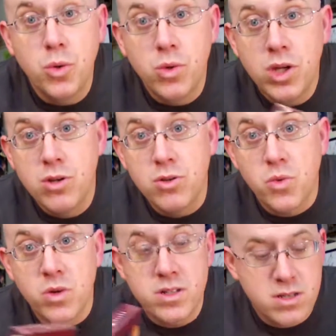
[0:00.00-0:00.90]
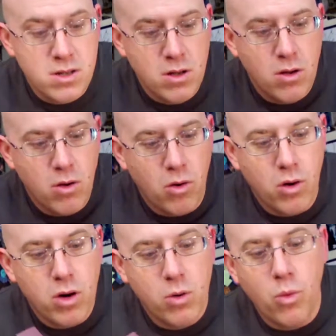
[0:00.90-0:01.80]
used ones,
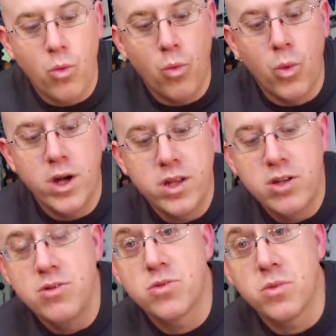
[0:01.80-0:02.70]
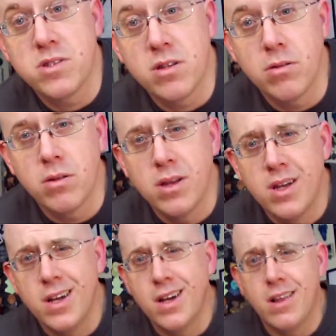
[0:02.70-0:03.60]
or one used one. So
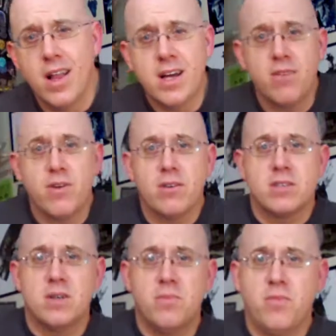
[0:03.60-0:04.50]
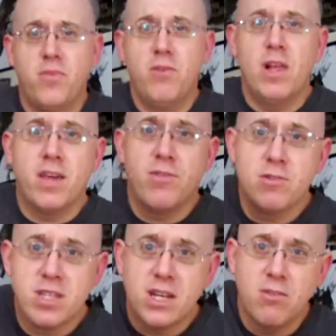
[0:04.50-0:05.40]
lucky folks, some few lucky folks
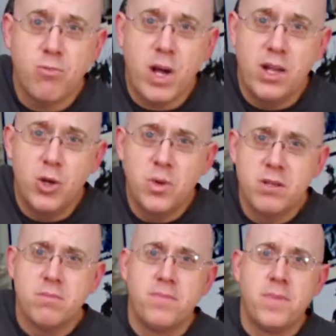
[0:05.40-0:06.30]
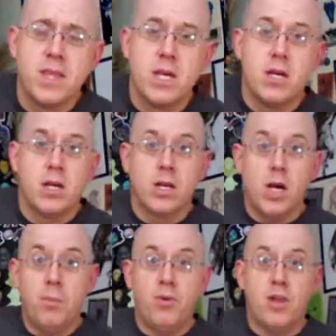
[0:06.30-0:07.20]
got a brand new one. A
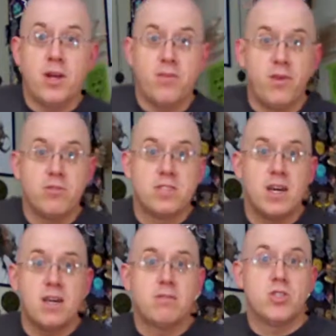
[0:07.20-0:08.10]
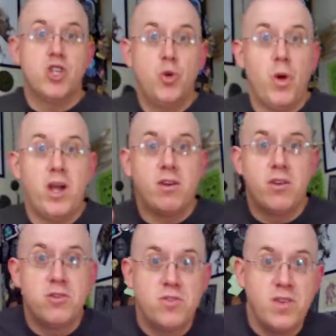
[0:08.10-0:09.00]
Couple of lucky folks got two rare
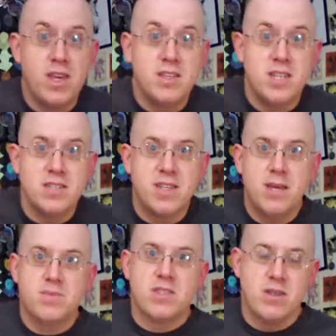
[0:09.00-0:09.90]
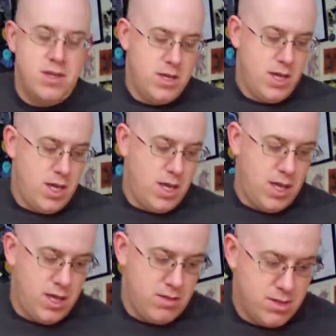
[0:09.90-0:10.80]
used VHS tapes,
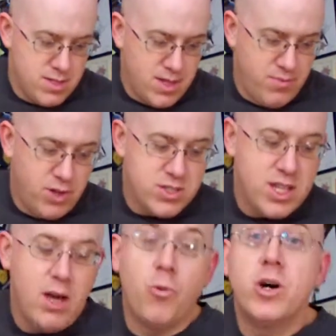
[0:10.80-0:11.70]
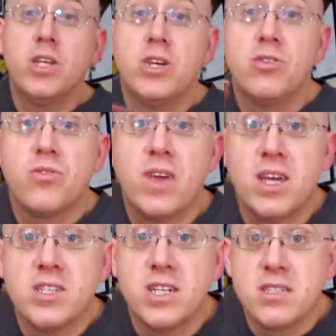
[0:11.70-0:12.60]
and some folks got one used
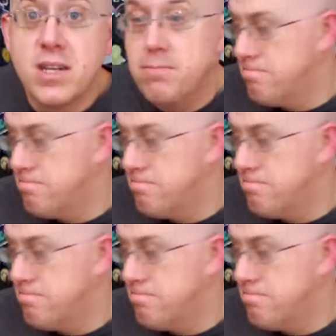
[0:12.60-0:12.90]
VHS tape.